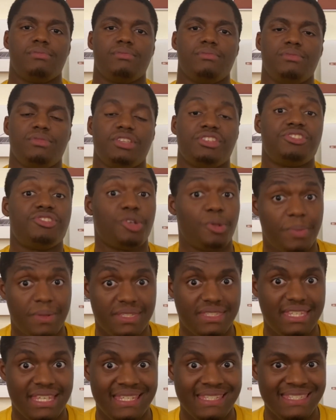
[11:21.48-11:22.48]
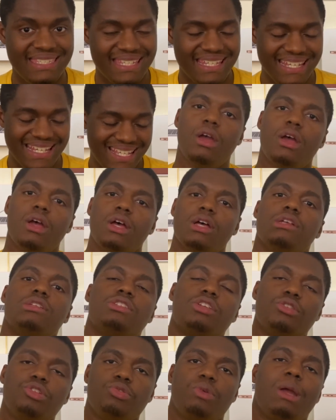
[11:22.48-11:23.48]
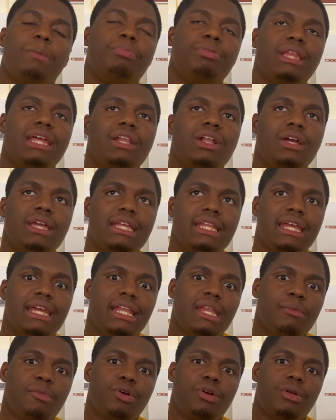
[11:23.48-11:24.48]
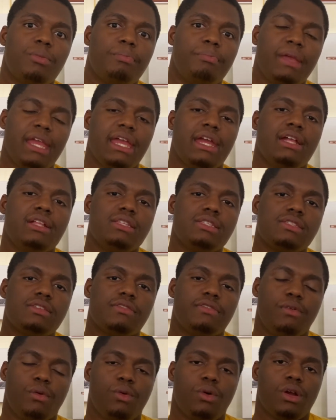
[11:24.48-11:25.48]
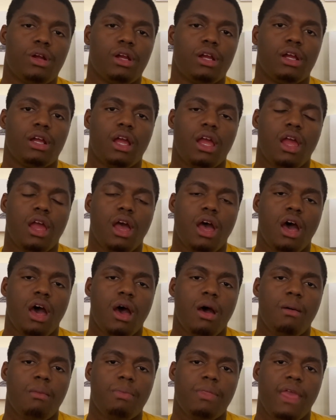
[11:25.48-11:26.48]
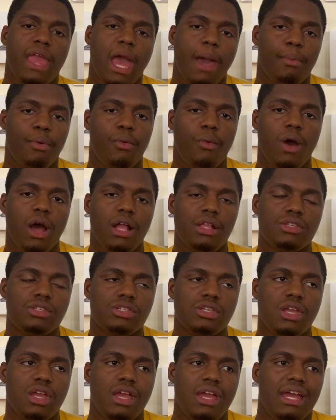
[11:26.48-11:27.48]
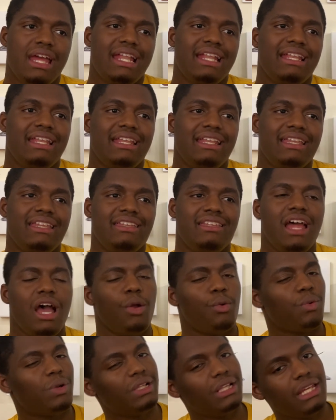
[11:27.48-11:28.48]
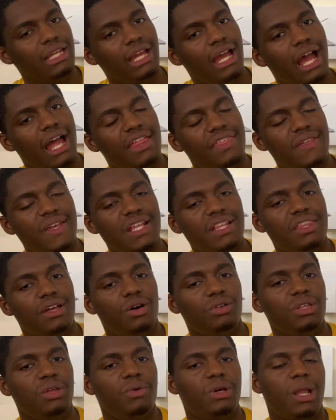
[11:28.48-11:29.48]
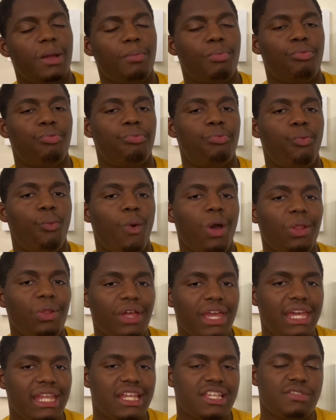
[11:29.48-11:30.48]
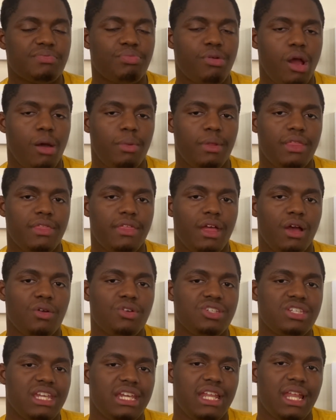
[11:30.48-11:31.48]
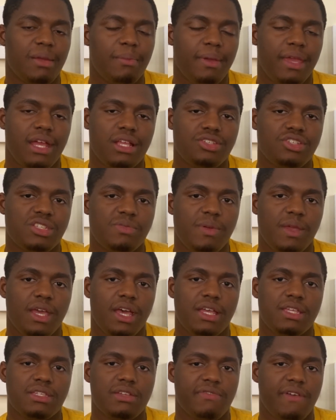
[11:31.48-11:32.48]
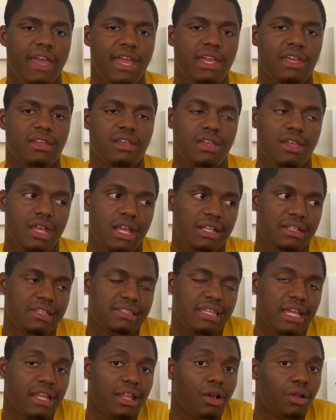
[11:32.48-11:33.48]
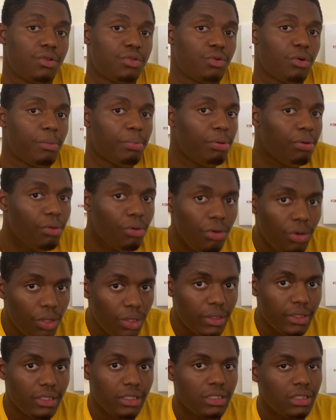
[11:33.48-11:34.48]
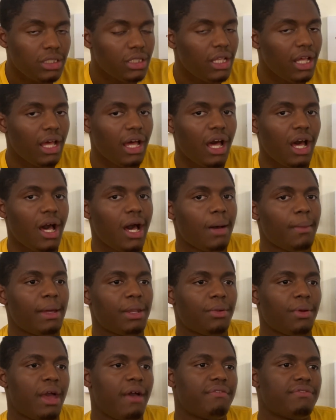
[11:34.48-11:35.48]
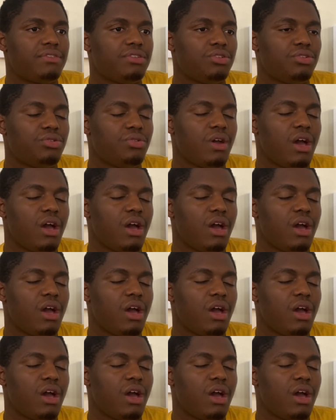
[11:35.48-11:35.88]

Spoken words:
disturbances. So do I plan on getting any more bands for the Apple Watch? Not really. I think the only one I will get is probably the Oceanic band, just because if I decide to go through a pool, I don't have to